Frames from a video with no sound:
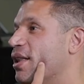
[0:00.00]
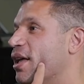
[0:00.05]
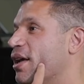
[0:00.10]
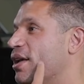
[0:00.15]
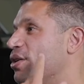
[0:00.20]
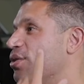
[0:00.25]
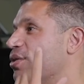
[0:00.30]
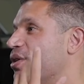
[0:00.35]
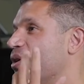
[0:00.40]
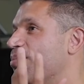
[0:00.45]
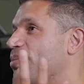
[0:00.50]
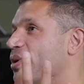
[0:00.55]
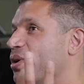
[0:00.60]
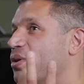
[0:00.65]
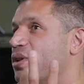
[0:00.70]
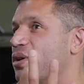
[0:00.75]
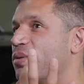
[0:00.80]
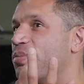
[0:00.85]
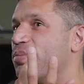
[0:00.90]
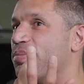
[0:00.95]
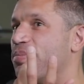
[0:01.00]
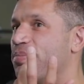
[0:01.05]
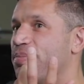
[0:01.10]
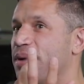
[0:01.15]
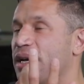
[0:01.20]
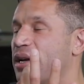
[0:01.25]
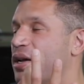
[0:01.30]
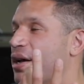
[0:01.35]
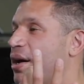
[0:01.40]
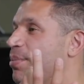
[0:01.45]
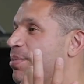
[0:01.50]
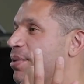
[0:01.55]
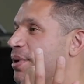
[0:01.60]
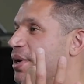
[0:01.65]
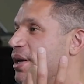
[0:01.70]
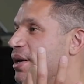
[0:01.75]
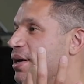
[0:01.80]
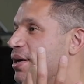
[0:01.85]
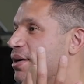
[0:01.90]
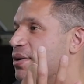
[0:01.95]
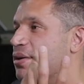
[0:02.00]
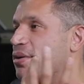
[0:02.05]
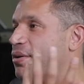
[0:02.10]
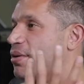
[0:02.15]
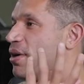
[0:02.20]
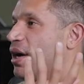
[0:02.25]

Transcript: Like you could build a big company.